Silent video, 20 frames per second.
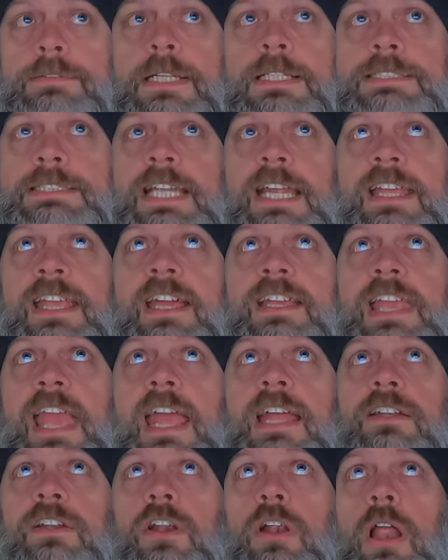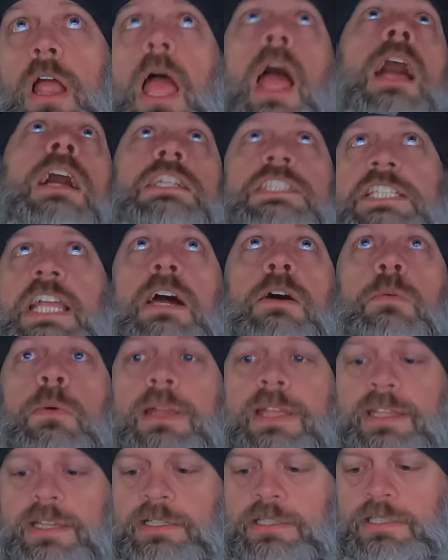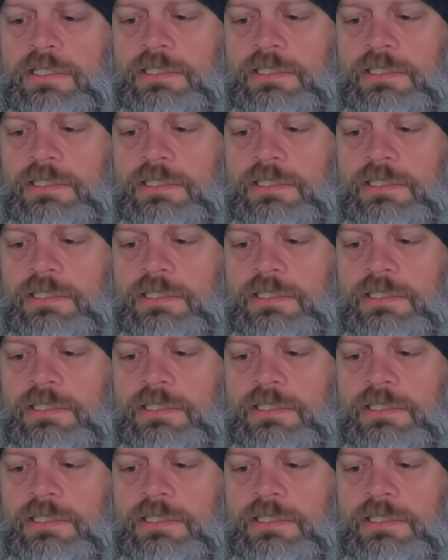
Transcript: Let's take a gander, shall we?